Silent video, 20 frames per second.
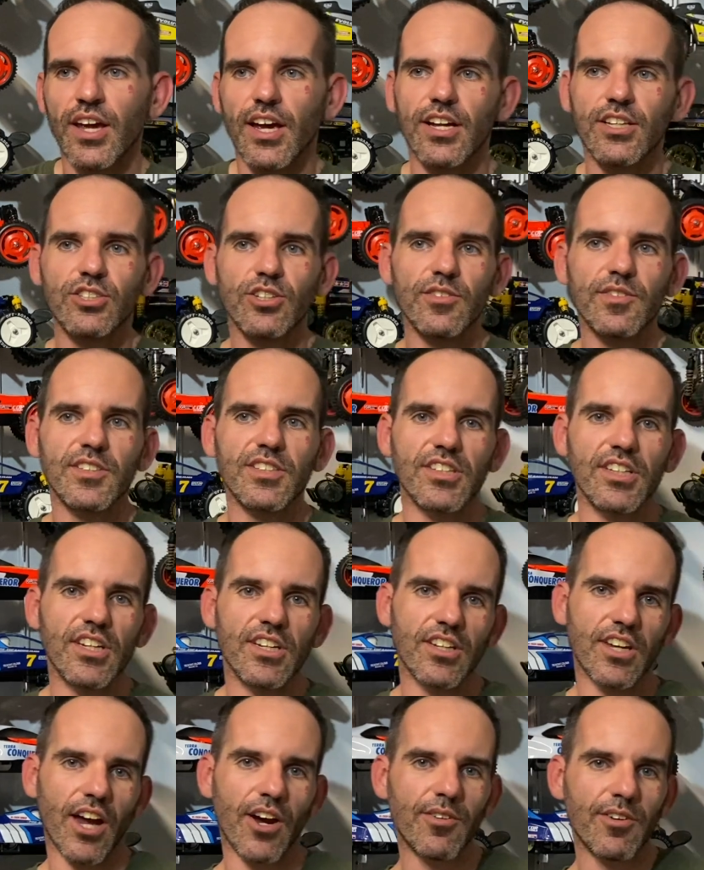obviously
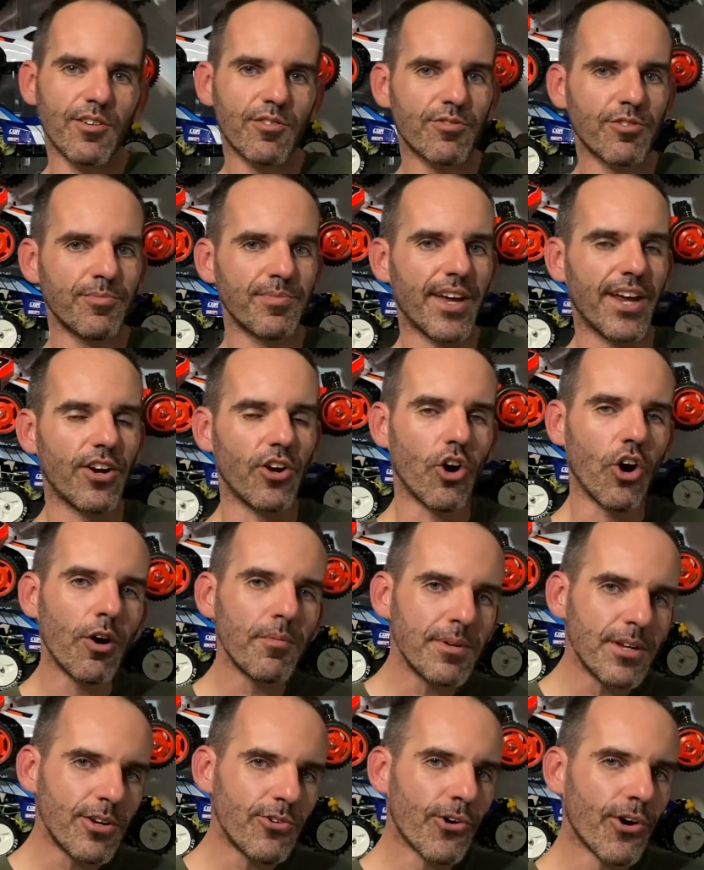going from that
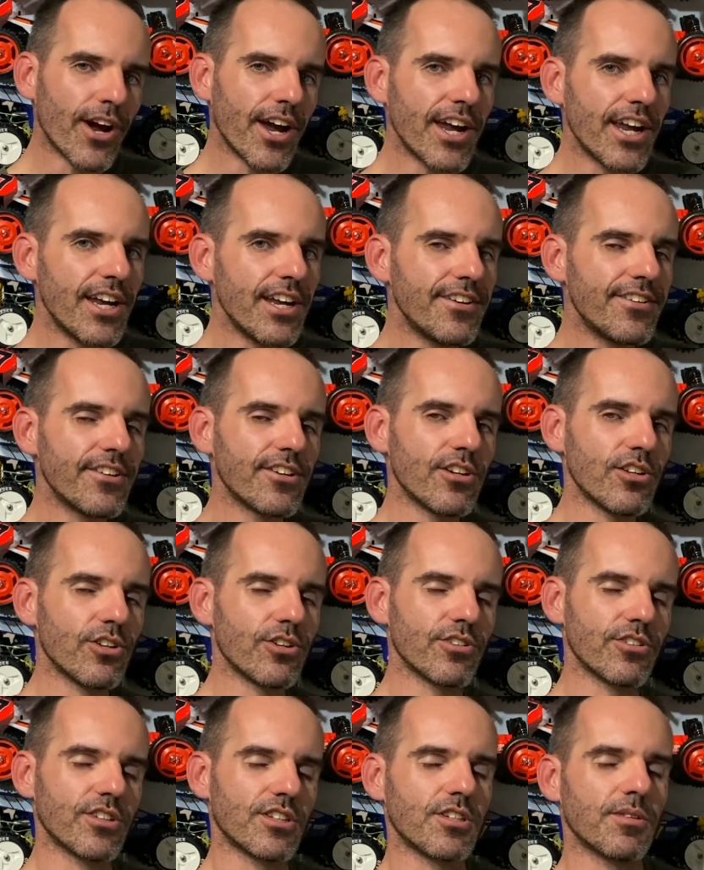hobby grade that a lot
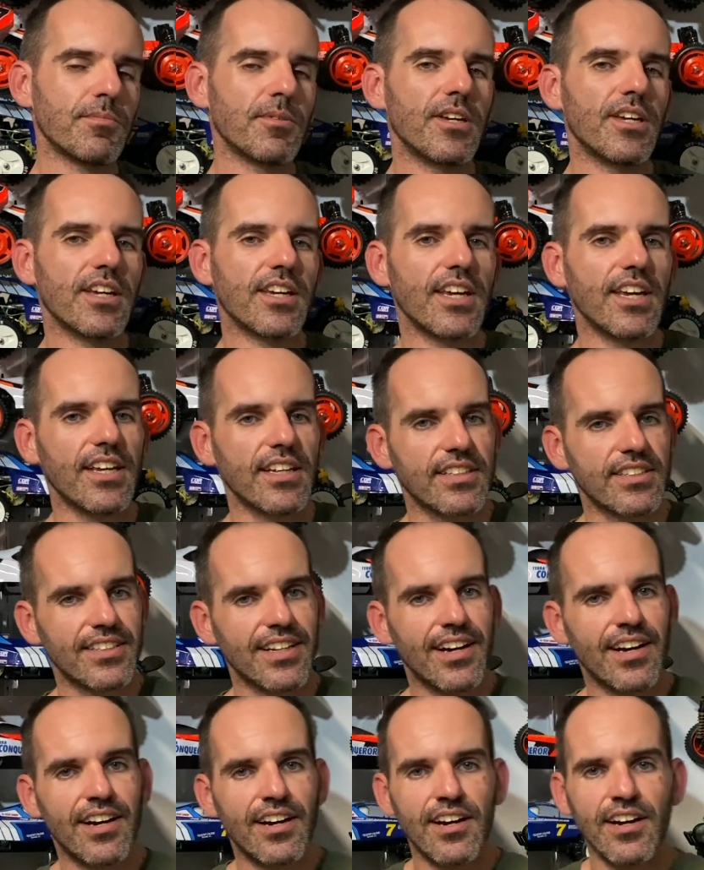of the Tamiya kits
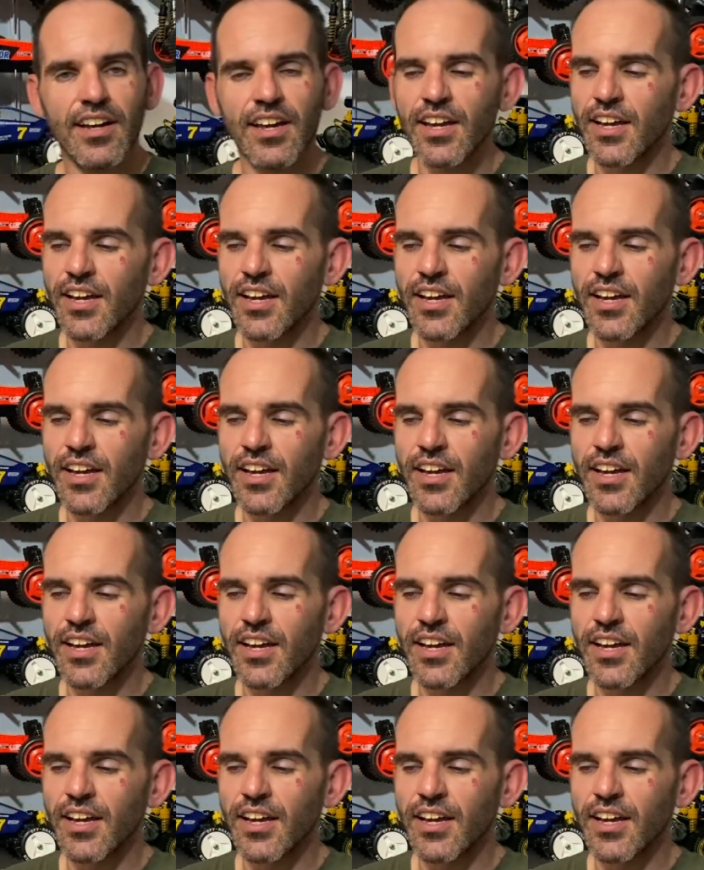are,